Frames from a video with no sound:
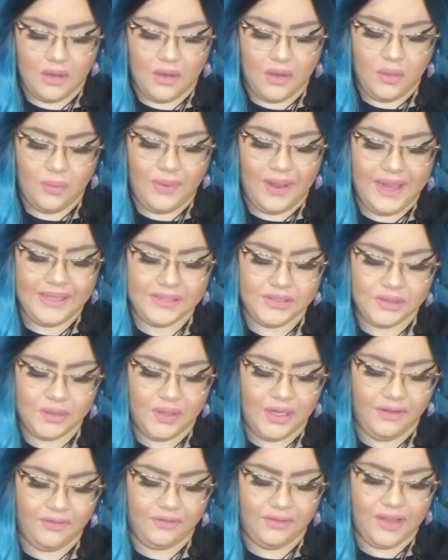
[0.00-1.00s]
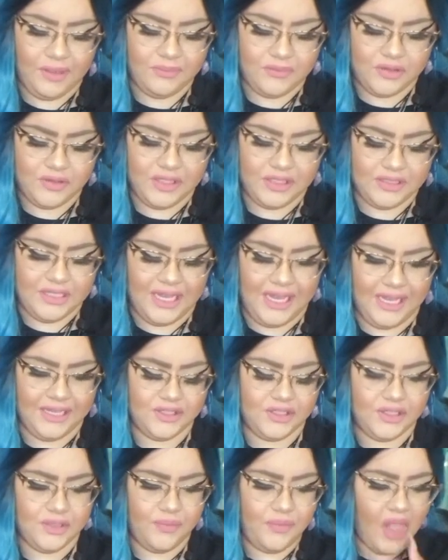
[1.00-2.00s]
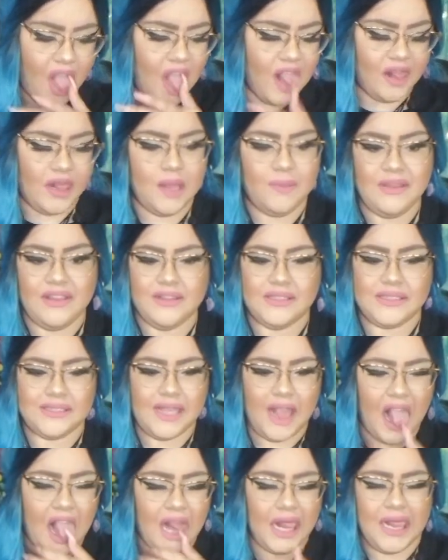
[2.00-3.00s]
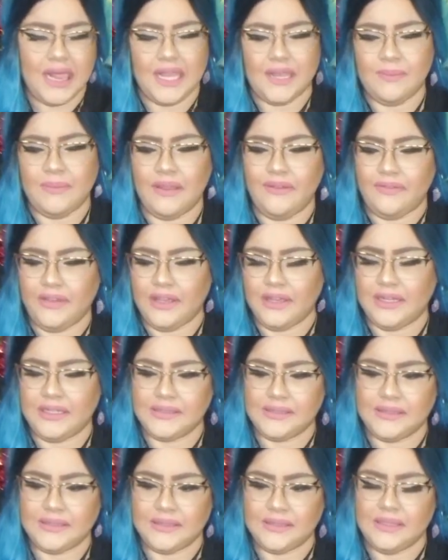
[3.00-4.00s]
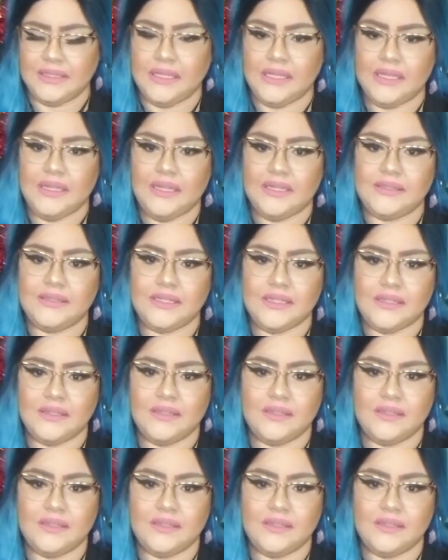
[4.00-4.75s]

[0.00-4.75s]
why is it so hard for them to detach? Let me just lick my fingers. Let's see.